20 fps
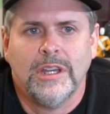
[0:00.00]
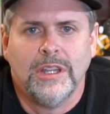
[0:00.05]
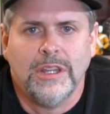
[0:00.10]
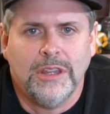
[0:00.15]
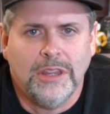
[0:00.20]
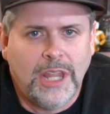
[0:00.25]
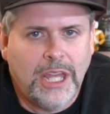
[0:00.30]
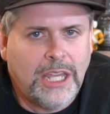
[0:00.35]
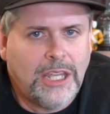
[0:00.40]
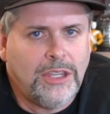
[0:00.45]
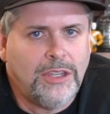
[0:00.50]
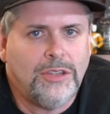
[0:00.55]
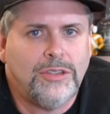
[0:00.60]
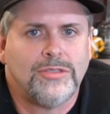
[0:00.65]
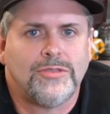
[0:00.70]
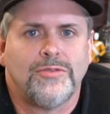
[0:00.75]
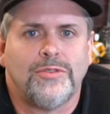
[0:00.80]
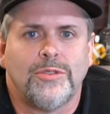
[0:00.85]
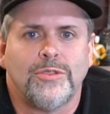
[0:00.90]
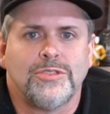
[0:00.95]
they
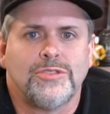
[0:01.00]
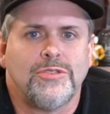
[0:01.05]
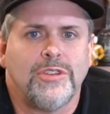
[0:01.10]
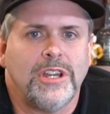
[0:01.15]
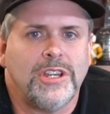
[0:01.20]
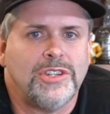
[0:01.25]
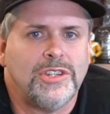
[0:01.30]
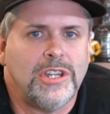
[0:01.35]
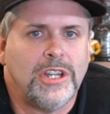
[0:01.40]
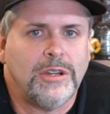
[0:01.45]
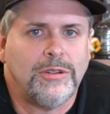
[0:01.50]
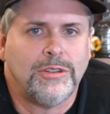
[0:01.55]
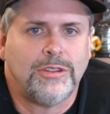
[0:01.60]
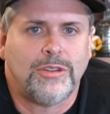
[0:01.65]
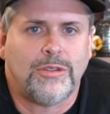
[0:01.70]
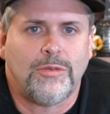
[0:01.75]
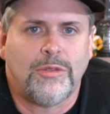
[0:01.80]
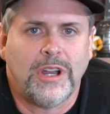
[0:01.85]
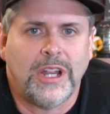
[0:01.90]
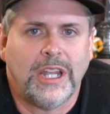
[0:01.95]
use force ratio and
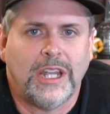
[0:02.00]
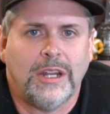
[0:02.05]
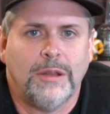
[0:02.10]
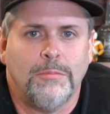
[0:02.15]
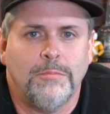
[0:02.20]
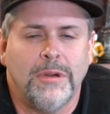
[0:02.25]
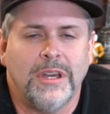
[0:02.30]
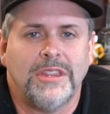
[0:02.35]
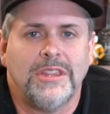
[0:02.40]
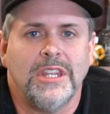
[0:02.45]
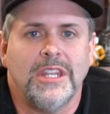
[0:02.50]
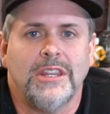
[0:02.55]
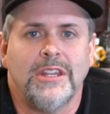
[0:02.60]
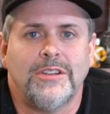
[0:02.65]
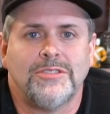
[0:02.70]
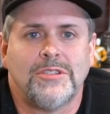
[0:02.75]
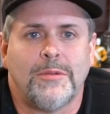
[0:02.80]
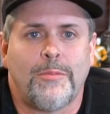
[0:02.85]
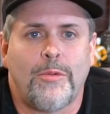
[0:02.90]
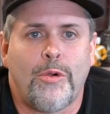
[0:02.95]
terrain, but then
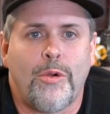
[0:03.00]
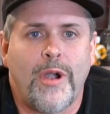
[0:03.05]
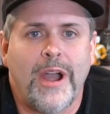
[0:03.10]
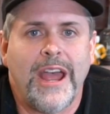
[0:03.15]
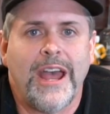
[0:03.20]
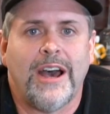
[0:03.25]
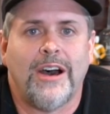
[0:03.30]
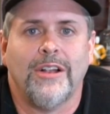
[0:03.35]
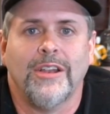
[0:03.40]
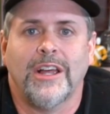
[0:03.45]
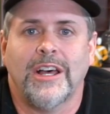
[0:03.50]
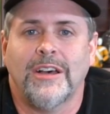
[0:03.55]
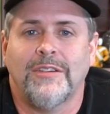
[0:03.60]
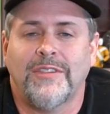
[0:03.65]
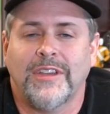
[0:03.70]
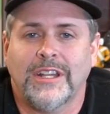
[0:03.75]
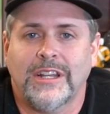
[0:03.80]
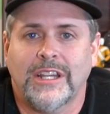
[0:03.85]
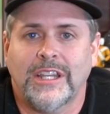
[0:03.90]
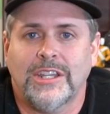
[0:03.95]
there's a morale of
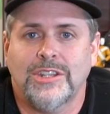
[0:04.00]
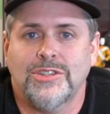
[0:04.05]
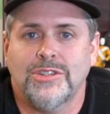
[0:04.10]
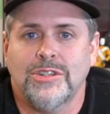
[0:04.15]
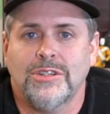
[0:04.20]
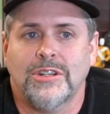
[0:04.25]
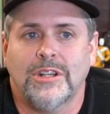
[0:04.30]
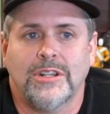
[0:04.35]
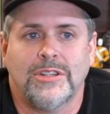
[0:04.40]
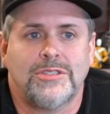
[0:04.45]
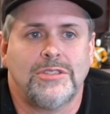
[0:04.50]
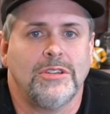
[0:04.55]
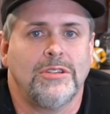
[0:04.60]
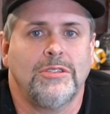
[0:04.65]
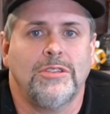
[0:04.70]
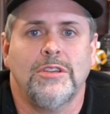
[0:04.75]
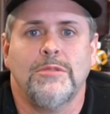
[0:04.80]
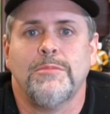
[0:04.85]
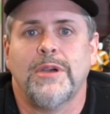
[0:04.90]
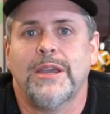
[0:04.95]
a lead unit. So
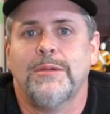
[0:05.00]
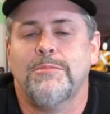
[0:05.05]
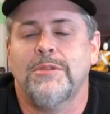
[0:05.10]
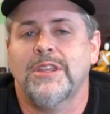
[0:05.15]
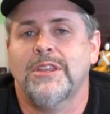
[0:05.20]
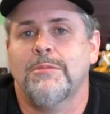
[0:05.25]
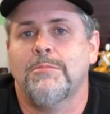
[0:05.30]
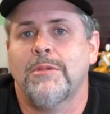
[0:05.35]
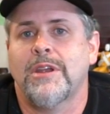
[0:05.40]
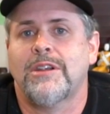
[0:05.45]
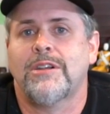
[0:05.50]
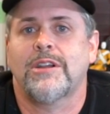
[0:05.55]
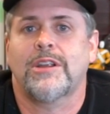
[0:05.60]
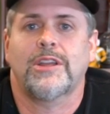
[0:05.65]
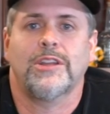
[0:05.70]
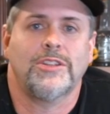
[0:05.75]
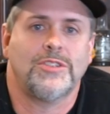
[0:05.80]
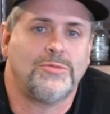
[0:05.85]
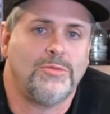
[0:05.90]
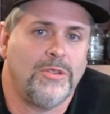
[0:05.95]
you might be the
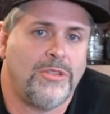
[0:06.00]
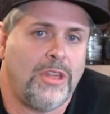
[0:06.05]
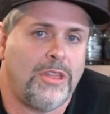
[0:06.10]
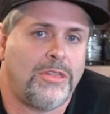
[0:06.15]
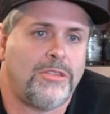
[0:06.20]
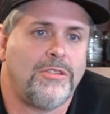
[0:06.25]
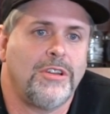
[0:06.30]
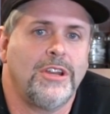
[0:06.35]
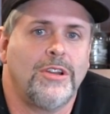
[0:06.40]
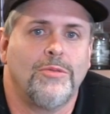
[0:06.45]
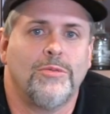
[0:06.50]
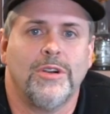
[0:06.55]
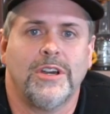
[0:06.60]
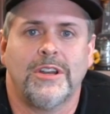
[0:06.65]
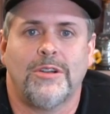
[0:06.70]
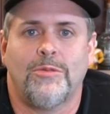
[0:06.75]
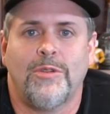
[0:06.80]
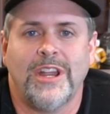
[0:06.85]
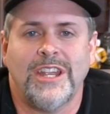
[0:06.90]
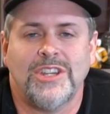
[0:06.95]
Americans with a 3 to
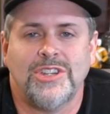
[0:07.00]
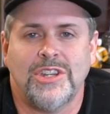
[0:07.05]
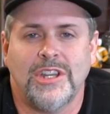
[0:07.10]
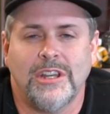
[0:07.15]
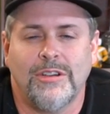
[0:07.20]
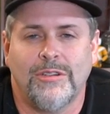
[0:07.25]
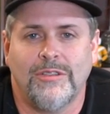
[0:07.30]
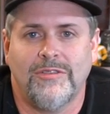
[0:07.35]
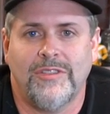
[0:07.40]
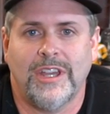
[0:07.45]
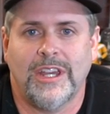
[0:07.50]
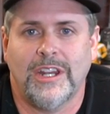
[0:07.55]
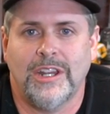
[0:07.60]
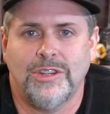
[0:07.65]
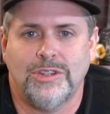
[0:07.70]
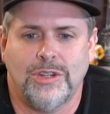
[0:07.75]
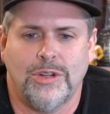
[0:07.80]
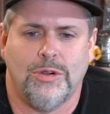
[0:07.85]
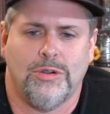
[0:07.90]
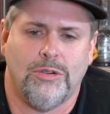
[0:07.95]
1 ratio
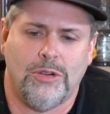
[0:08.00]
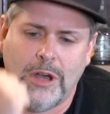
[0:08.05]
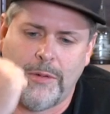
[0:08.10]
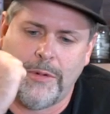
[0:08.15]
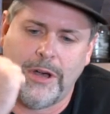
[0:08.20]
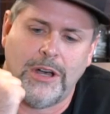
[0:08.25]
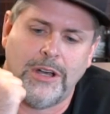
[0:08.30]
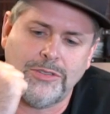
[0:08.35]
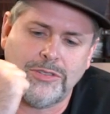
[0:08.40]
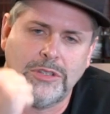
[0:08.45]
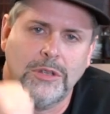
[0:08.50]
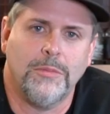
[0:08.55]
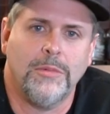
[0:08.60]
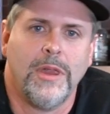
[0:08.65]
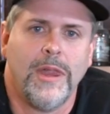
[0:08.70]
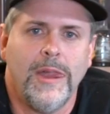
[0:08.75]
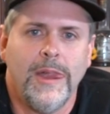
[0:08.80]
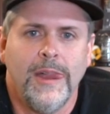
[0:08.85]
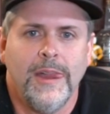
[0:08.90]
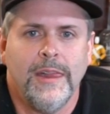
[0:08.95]
advantage. And, oh, I'm awesome.
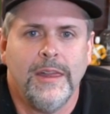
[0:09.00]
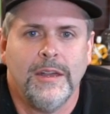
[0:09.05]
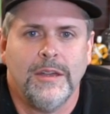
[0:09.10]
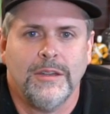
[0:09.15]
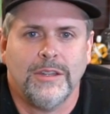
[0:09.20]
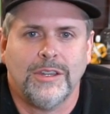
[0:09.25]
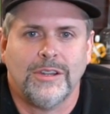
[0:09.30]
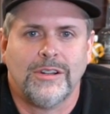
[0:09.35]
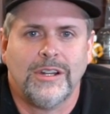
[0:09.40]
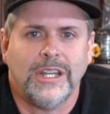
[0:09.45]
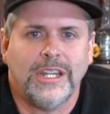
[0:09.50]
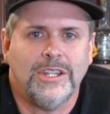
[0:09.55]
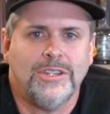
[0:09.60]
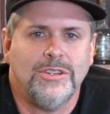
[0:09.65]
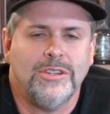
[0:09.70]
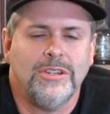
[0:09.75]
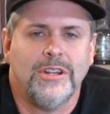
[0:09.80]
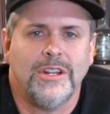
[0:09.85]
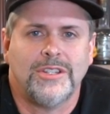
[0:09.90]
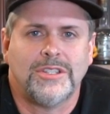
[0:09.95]
Your lead
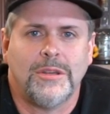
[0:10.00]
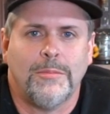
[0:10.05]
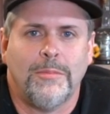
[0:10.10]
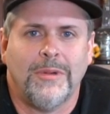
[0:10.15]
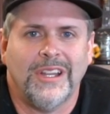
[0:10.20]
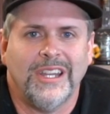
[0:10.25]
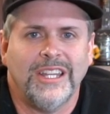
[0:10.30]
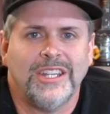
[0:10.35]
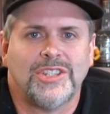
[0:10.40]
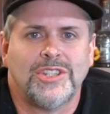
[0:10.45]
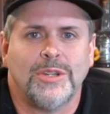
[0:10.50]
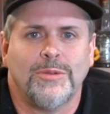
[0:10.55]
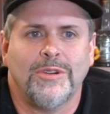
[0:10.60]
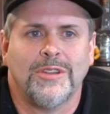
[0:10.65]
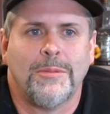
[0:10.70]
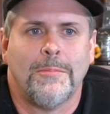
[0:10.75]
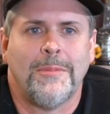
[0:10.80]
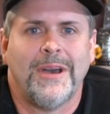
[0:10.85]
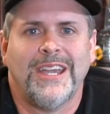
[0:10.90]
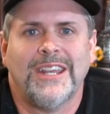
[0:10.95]
unit's a militia
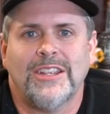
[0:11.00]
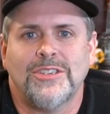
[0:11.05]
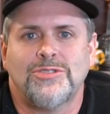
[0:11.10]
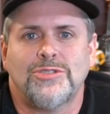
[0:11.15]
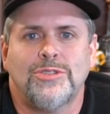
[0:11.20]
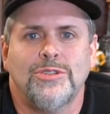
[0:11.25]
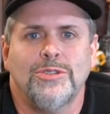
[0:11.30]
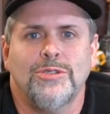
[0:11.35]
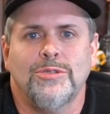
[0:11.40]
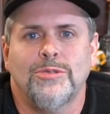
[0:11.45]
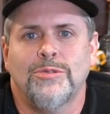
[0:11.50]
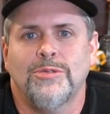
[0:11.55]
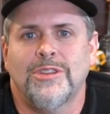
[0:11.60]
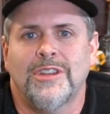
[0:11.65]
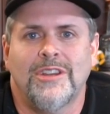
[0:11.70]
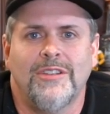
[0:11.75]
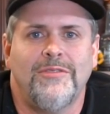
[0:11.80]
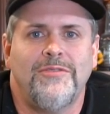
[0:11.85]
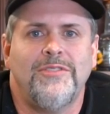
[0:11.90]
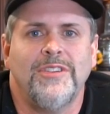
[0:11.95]
with -2. The
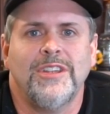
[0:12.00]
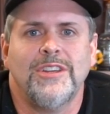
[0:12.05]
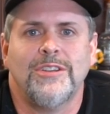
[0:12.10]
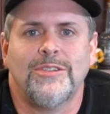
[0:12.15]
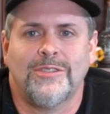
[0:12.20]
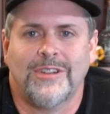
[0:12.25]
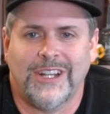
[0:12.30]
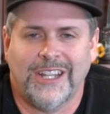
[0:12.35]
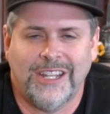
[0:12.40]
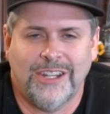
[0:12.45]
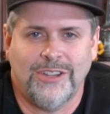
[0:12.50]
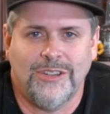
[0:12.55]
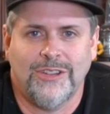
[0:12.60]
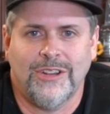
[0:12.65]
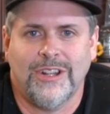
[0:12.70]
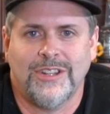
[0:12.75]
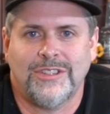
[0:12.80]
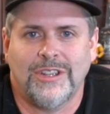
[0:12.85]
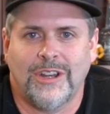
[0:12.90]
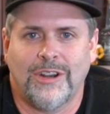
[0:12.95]
defender and lead
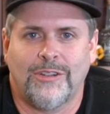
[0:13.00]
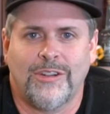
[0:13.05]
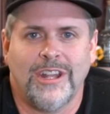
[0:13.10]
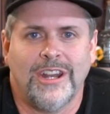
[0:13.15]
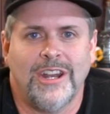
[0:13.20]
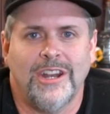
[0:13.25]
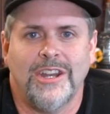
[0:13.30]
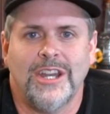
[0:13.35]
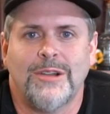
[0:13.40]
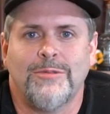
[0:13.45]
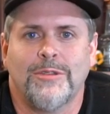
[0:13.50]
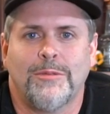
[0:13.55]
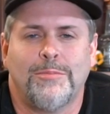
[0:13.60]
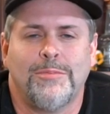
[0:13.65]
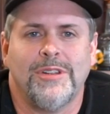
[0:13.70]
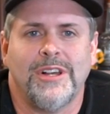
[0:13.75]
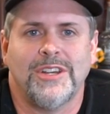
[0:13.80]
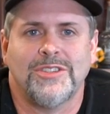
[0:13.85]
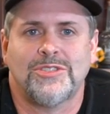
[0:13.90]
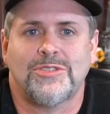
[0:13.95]
unit's a grenadier with
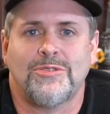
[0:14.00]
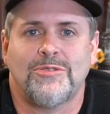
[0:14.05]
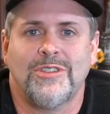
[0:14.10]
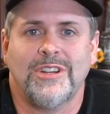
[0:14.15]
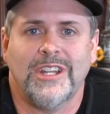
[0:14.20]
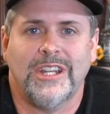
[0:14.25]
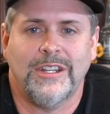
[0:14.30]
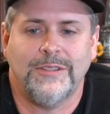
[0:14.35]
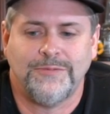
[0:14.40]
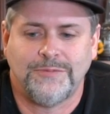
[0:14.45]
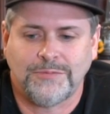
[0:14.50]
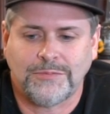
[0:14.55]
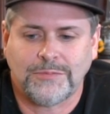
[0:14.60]
+3.